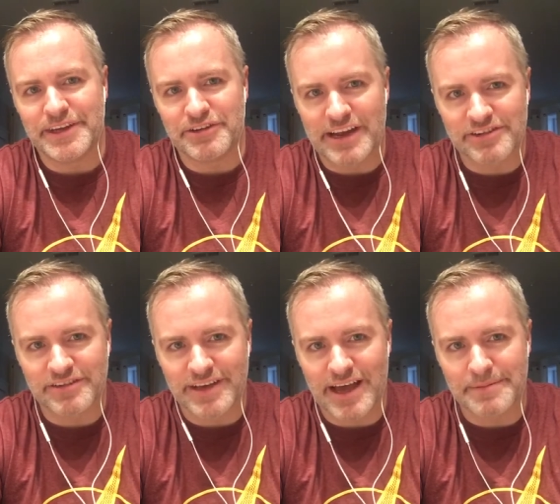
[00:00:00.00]

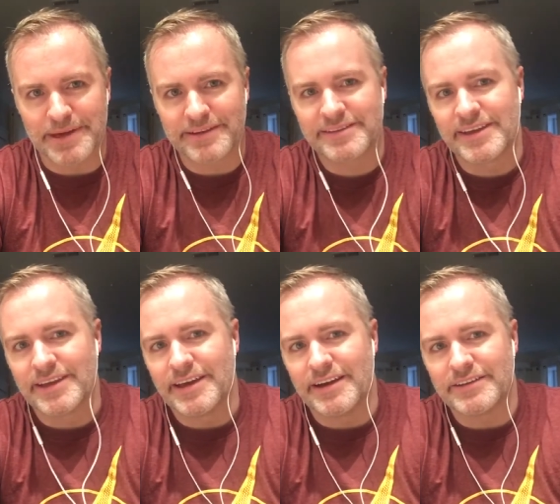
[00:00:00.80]
international comics.
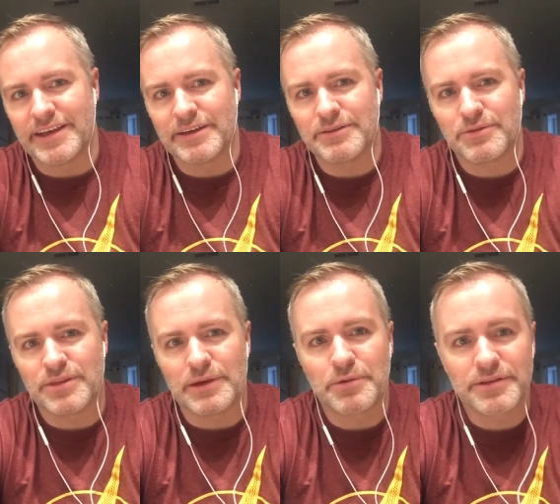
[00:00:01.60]
Are
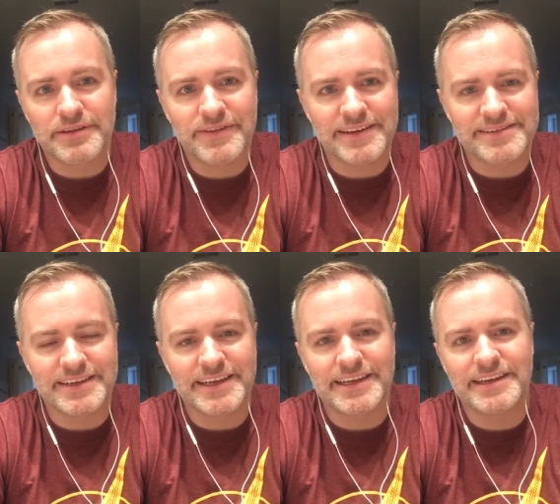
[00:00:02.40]
they worth
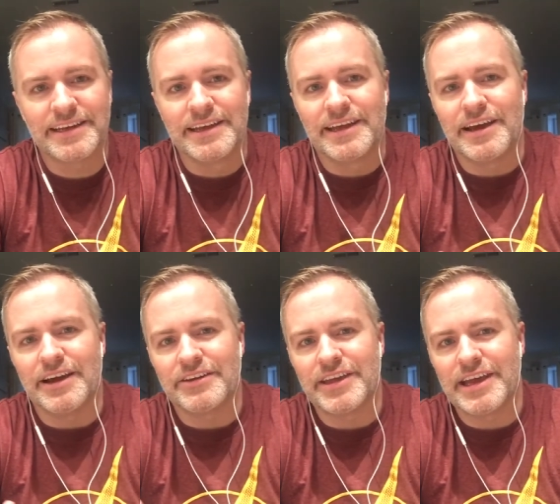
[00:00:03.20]
investing in?
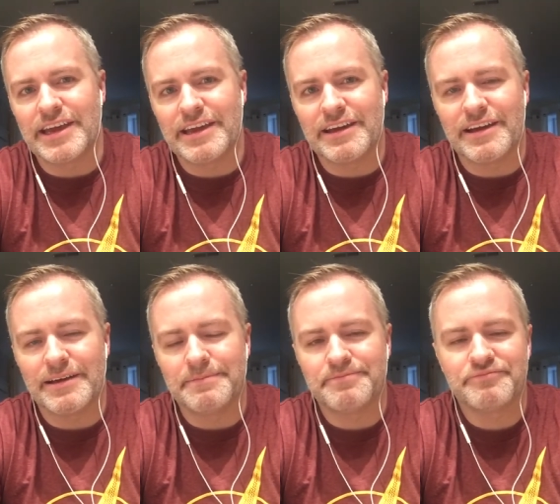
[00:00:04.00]
Are they,
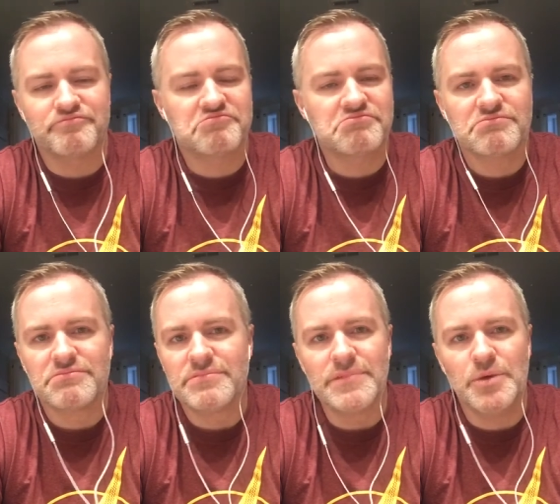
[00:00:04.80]

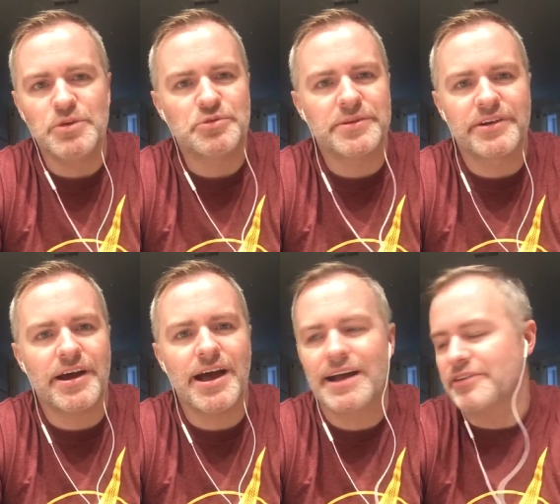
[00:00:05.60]
which ones are
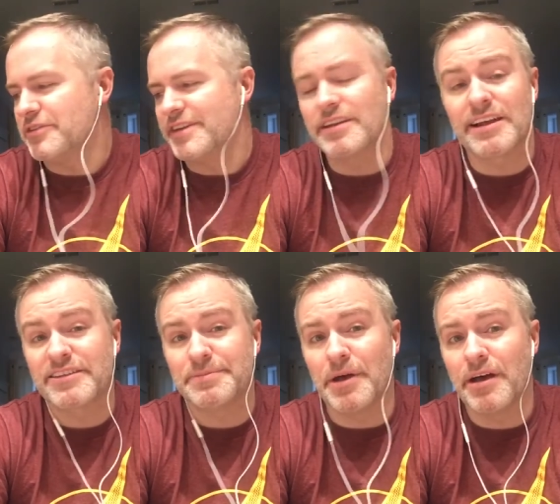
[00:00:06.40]
hot? You see a lot of
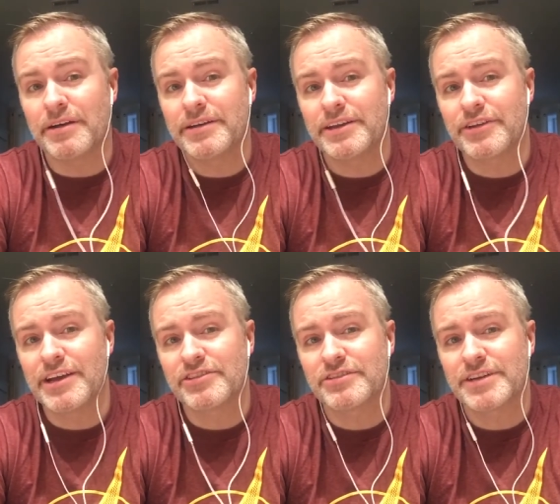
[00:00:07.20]
Spawn
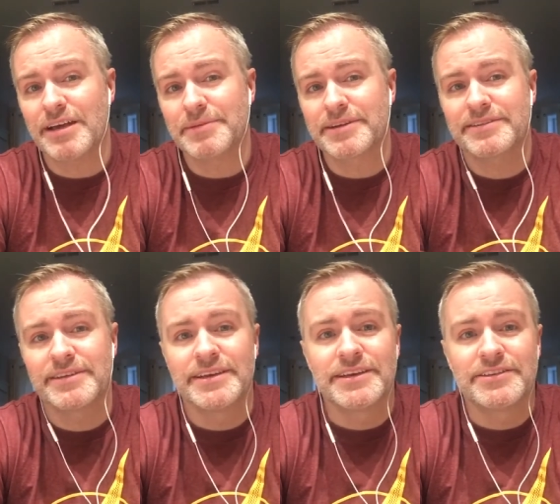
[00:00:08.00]
international comics,
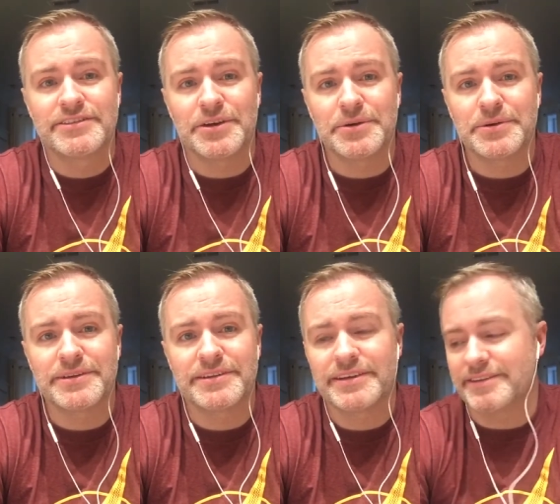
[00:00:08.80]
so
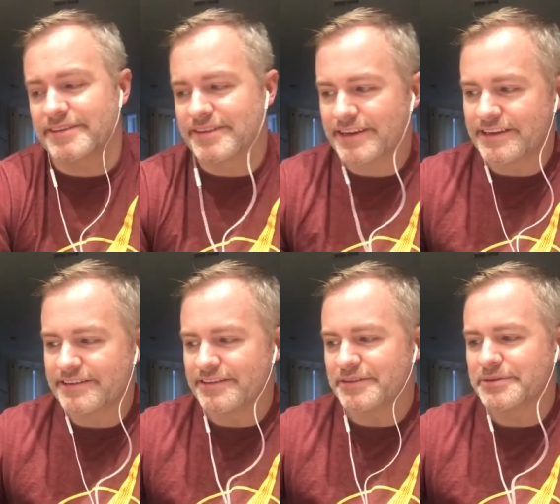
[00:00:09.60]
it's exciting
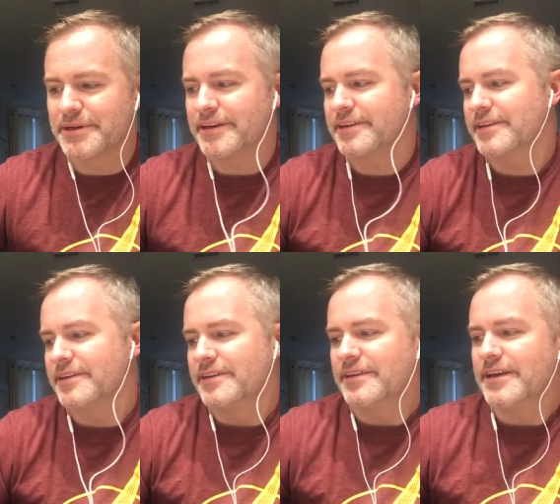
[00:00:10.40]
to
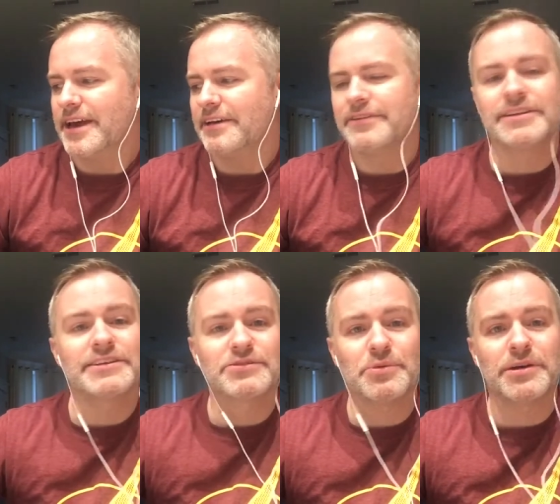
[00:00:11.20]
have at
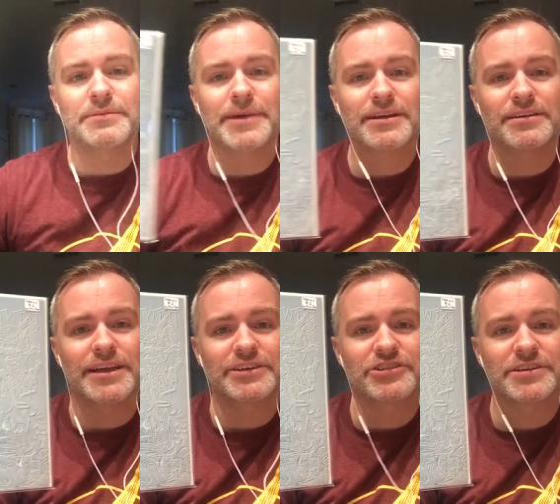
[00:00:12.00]
least one in my
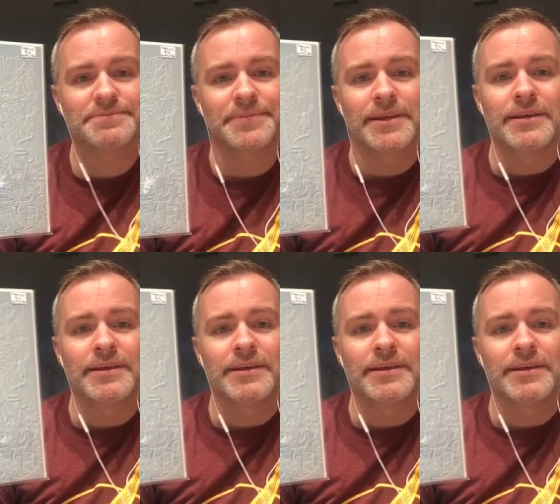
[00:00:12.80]
collection.